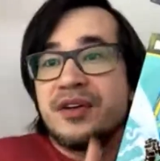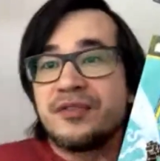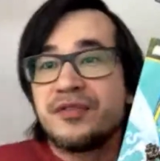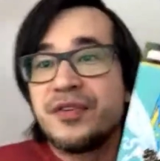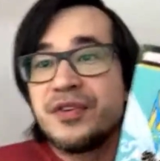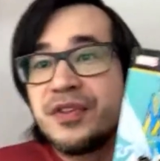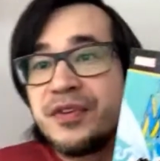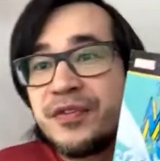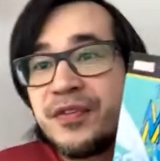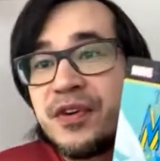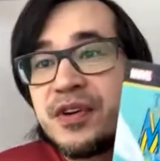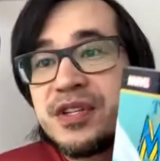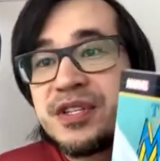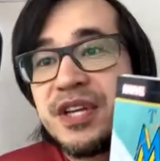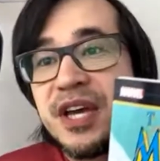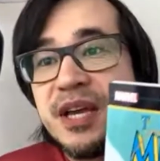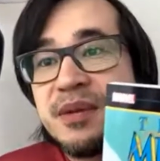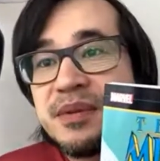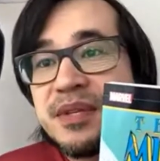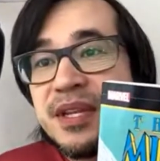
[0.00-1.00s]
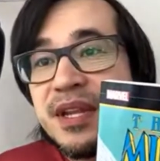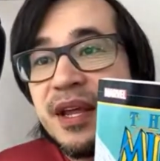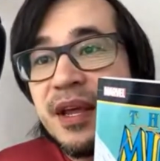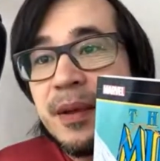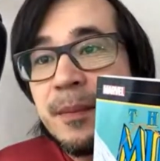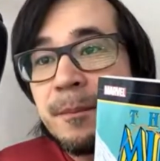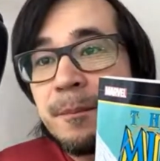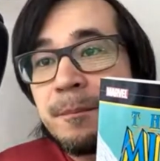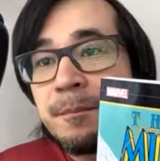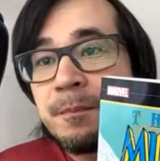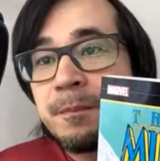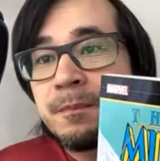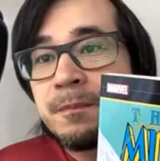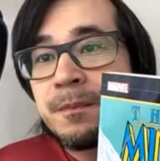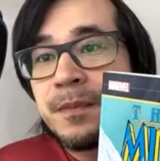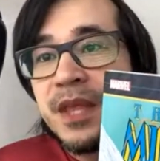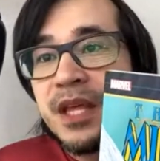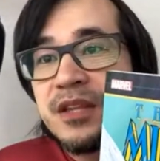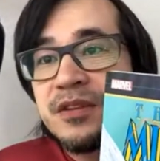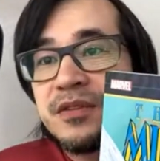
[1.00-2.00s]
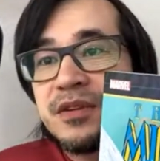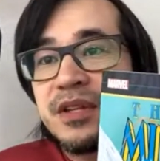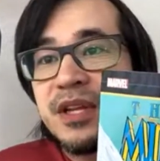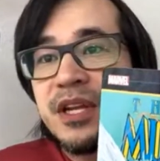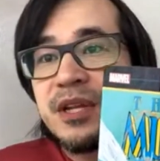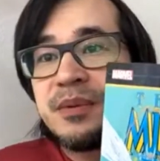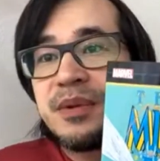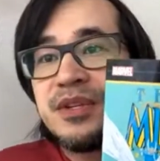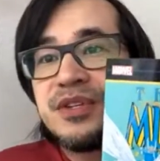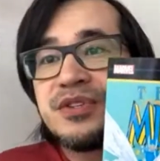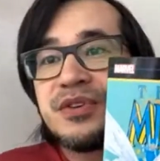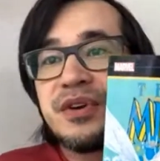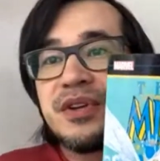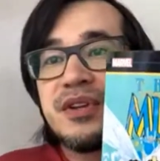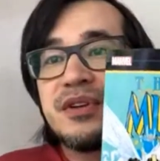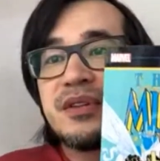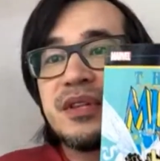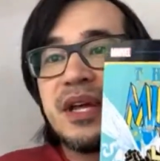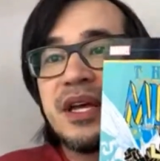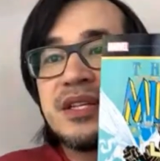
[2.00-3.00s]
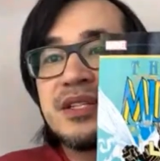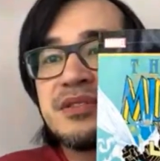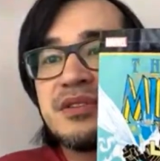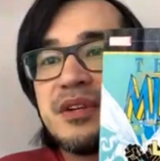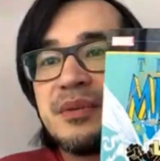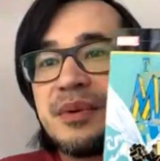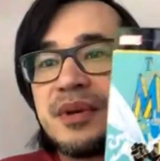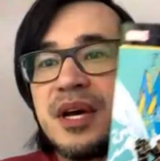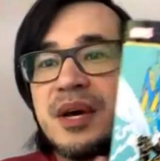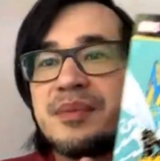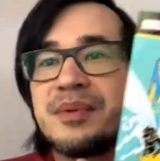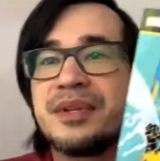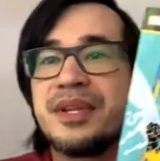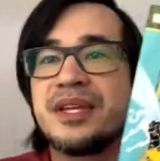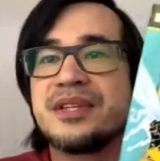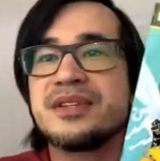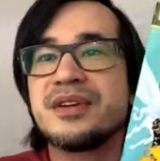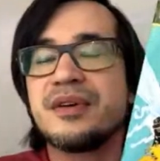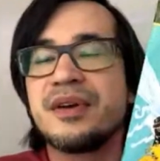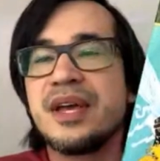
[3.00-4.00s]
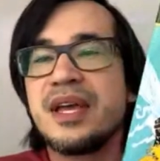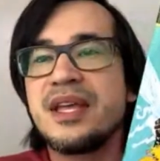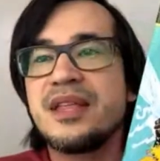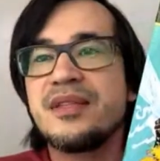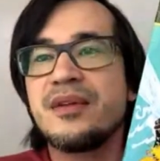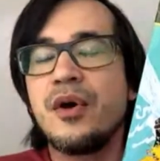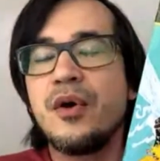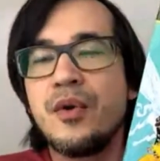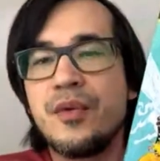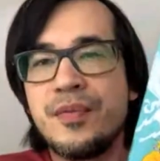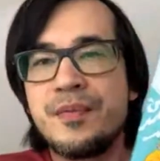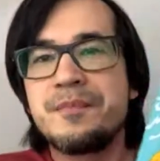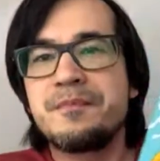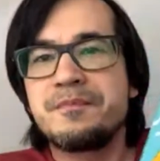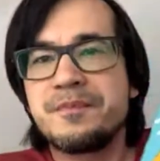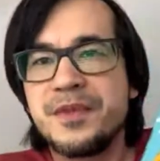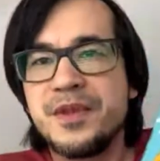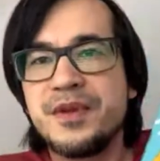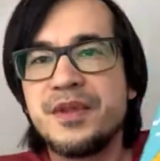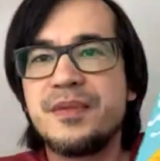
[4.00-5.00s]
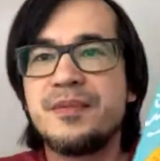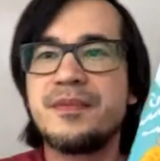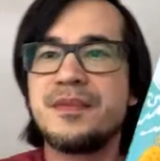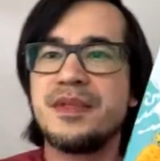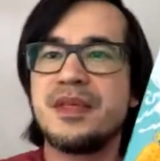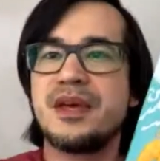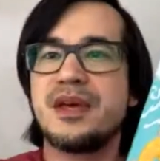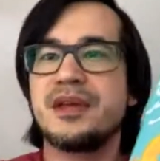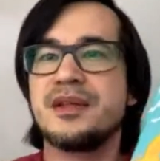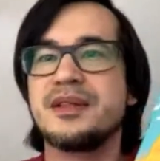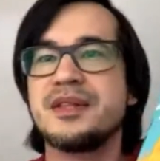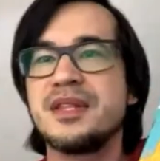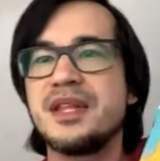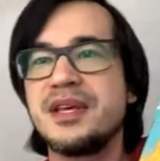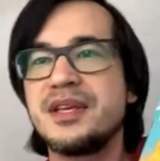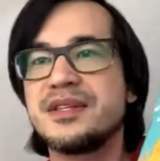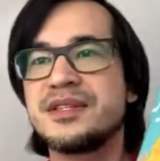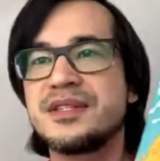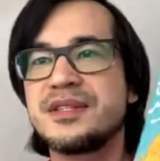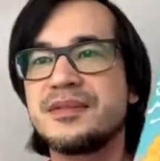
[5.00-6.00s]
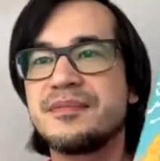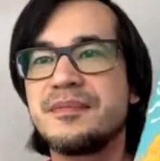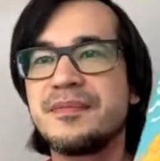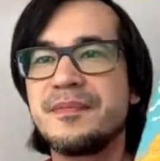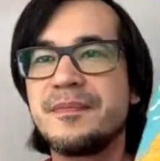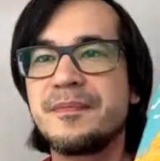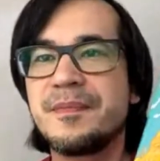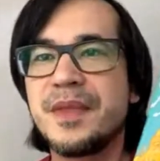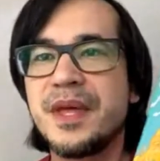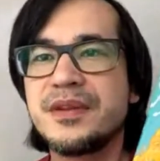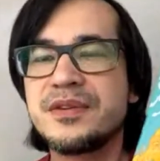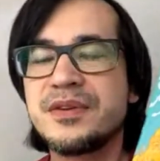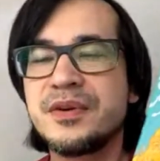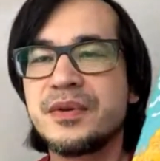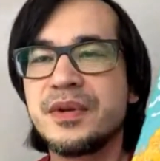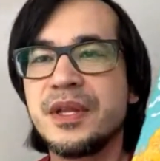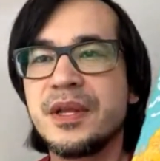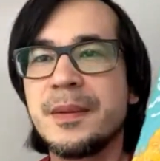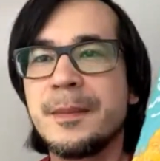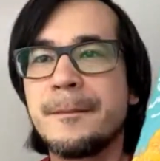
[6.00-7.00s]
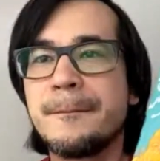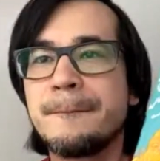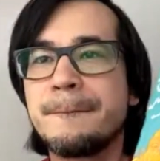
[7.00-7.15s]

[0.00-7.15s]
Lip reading: for the first time today. Thanks for letting me join your last stream a couple days ago. Hey, oh, you're nice. That Tony.